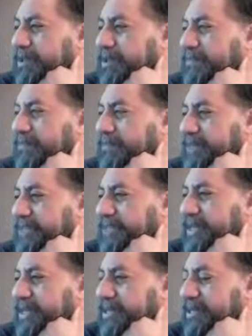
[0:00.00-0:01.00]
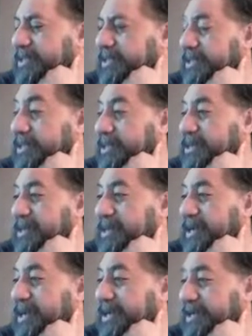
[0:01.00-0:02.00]
Everyone's dead.
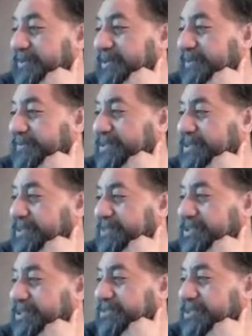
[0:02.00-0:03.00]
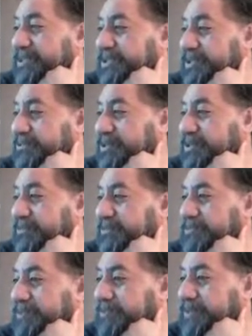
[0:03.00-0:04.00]
And every living substance was destroyed,
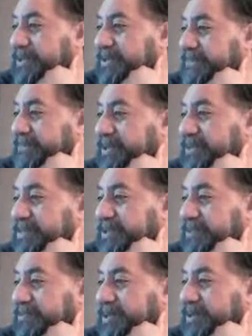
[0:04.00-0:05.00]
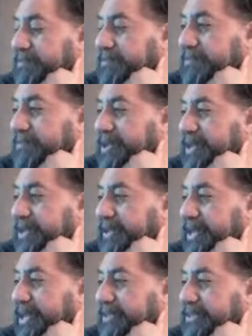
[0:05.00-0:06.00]
which was upon the face of the ground, both man and
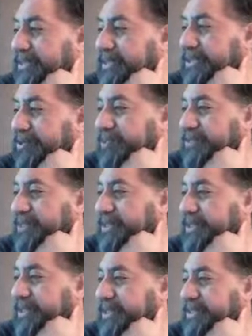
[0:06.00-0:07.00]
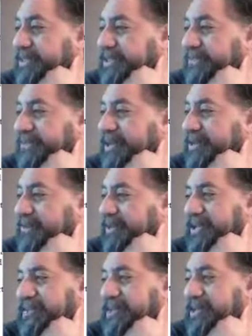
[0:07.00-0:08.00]
cattle, and the creeping things, and the fowl of the
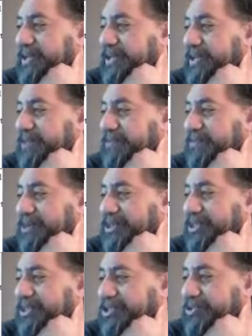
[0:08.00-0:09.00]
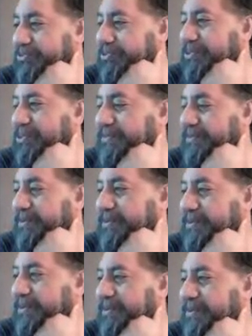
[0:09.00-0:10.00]
heaven, and they were destroyed from the
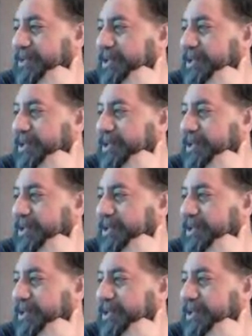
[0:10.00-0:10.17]
earth.